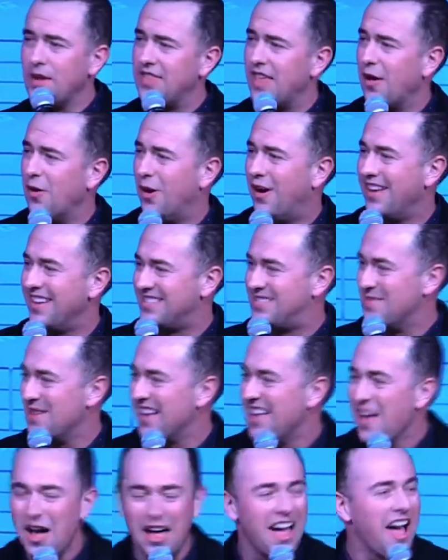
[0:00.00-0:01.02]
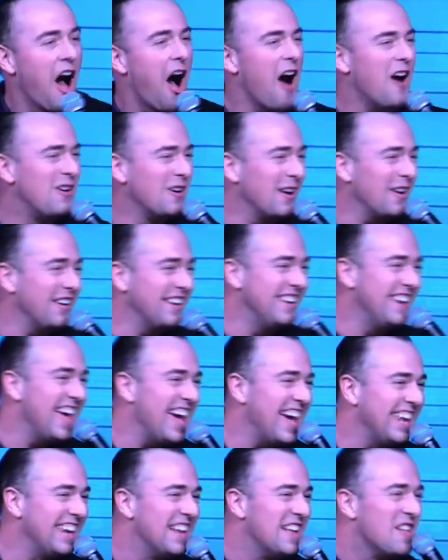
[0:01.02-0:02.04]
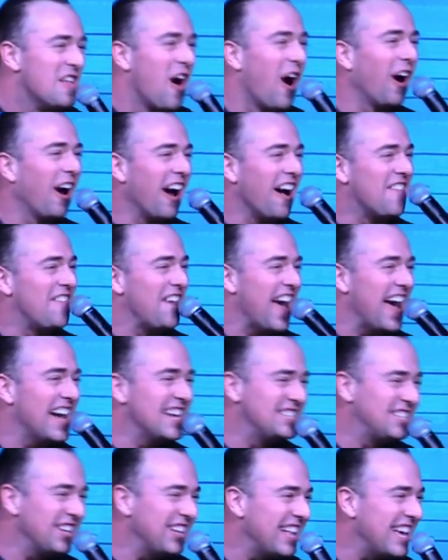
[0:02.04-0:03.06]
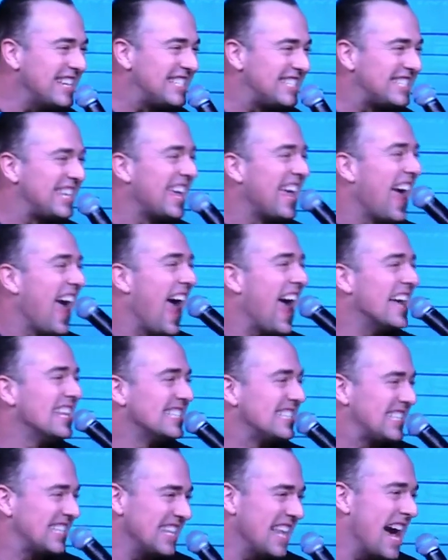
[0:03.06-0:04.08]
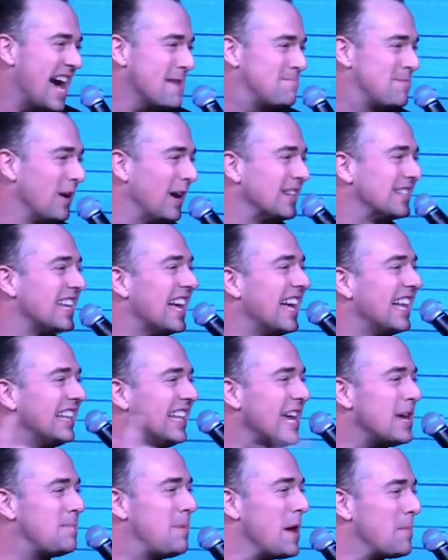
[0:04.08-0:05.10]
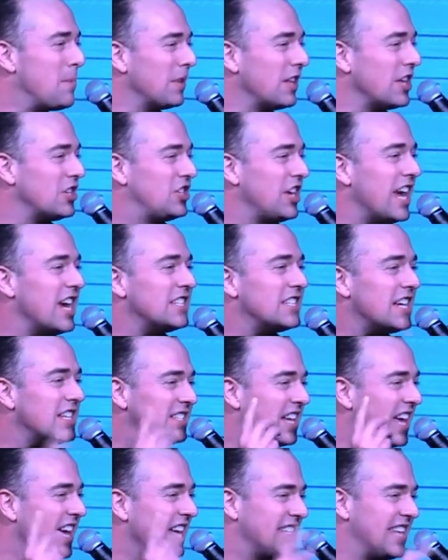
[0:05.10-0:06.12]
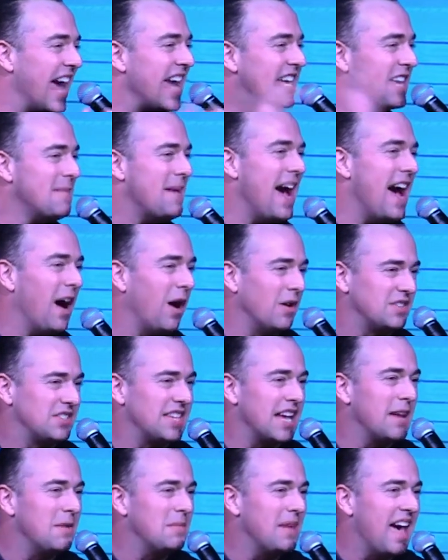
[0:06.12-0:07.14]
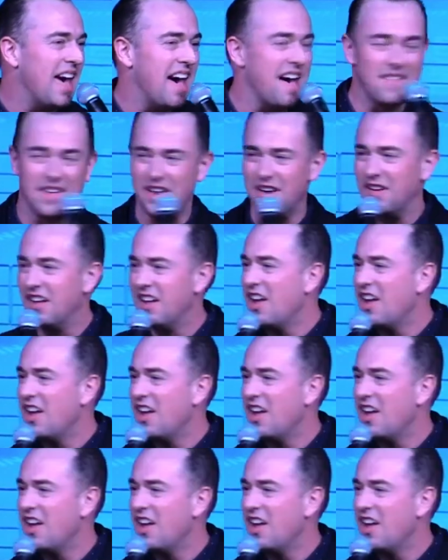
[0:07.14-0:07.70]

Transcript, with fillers: was, but uh, all we would need are evangelists and snipers. Lead people to Jesus, take them out, send them to heaven.